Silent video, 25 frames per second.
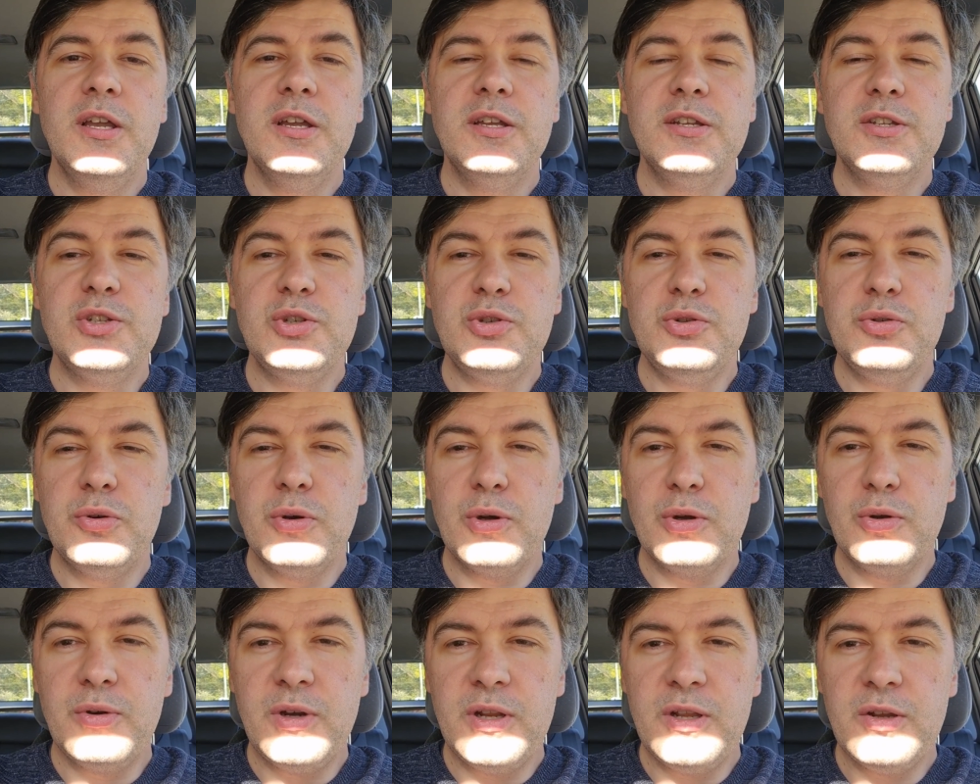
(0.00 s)
Do you
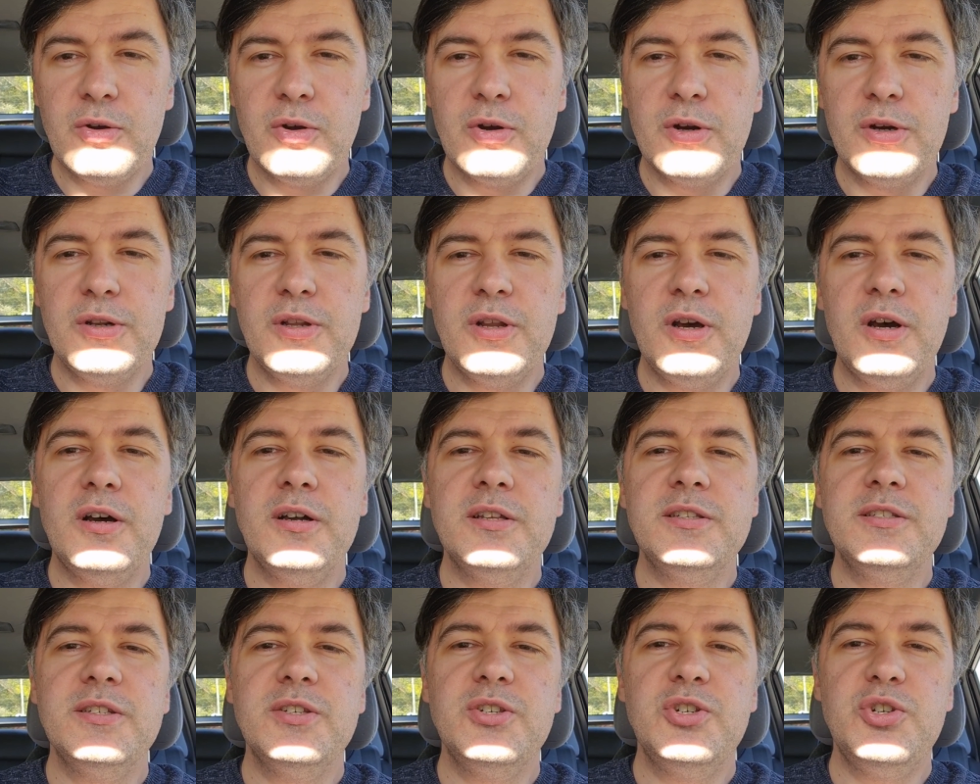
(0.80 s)
agree or
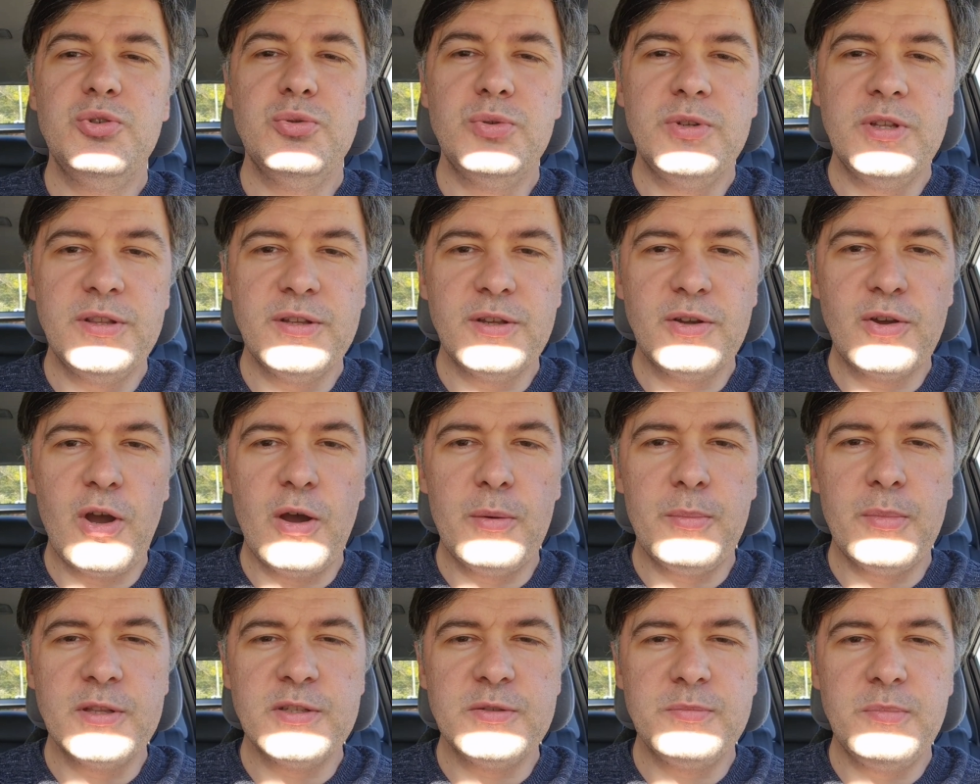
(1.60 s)
not? Shoot in the
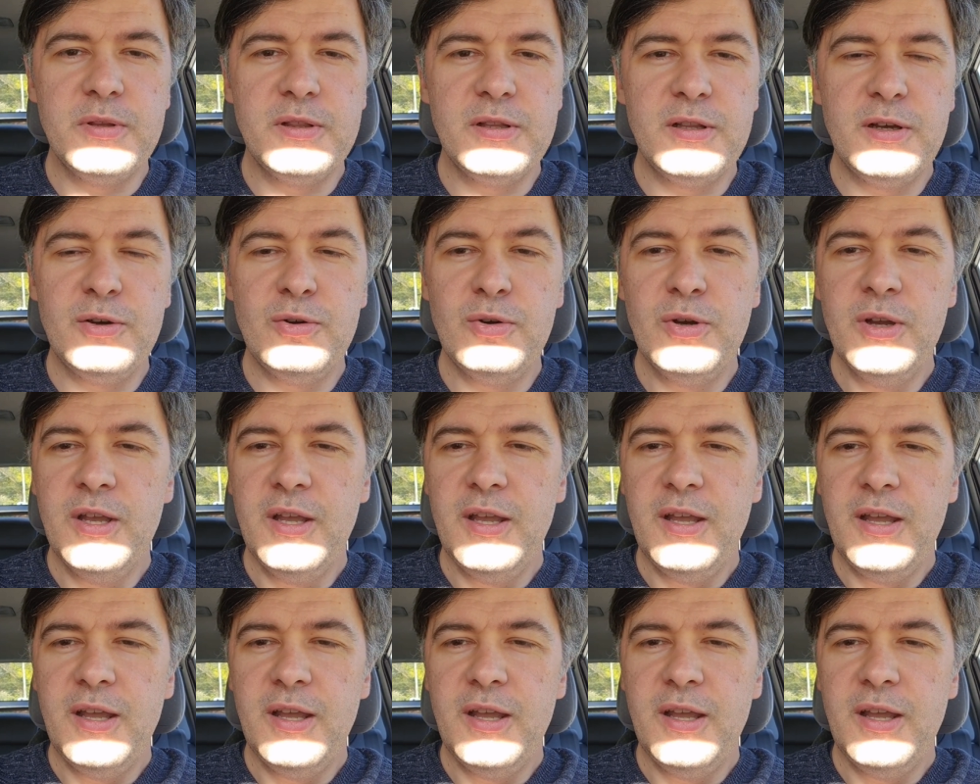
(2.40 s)
comments below.